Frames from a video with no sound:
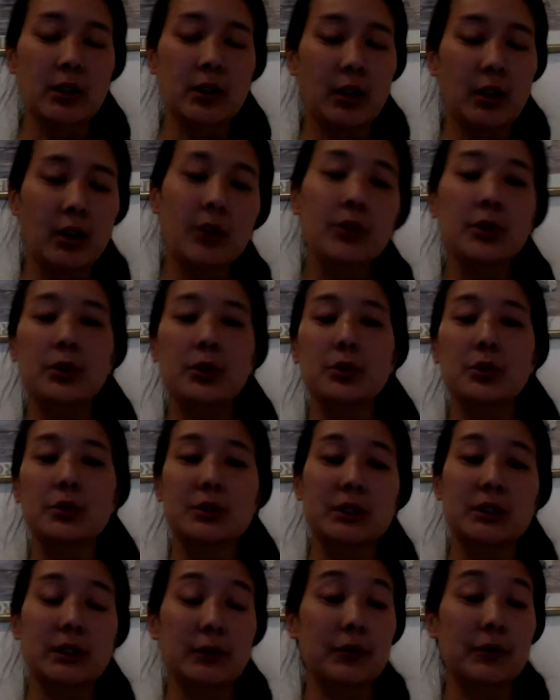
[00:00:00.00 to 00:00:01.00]
all
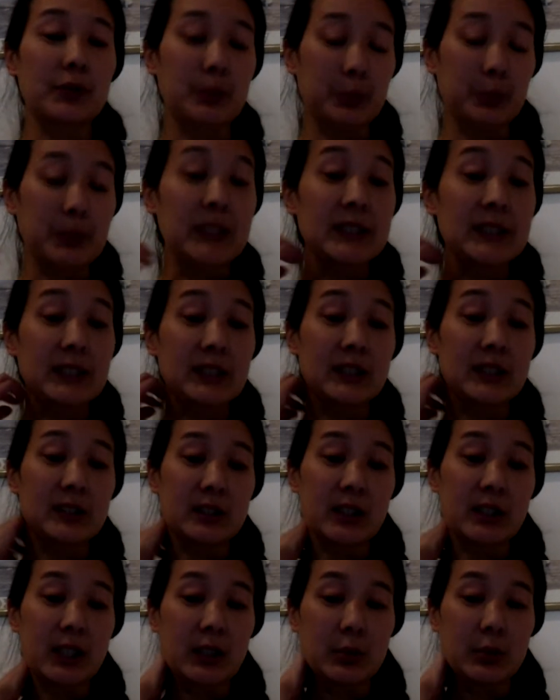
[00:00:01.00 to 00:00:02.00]
those different pieces
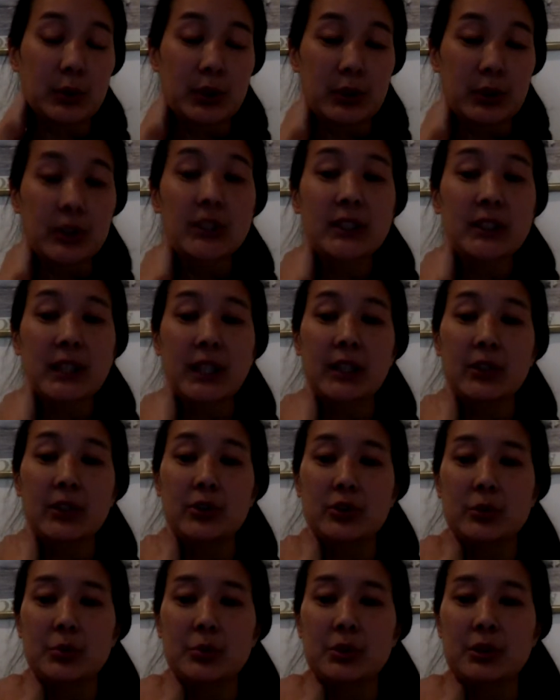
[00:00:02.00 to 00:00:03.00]
that we looked at in
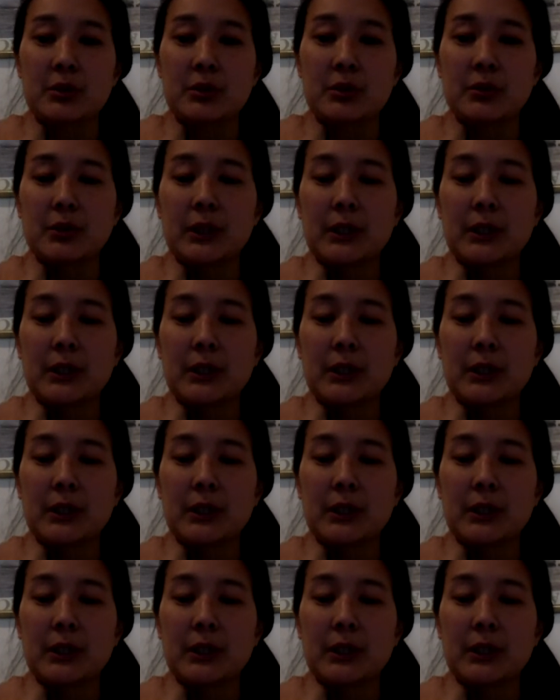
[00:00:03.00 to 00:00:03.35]
terms of